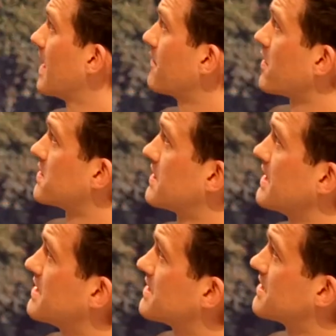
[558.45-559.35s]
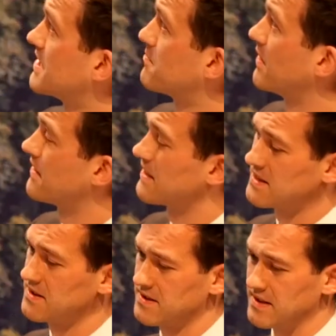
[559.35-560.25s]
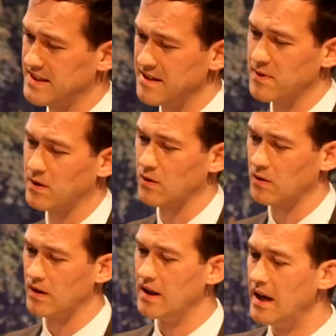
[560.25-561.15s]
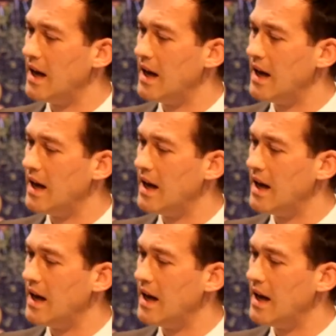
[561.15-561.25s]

FRCs display this typical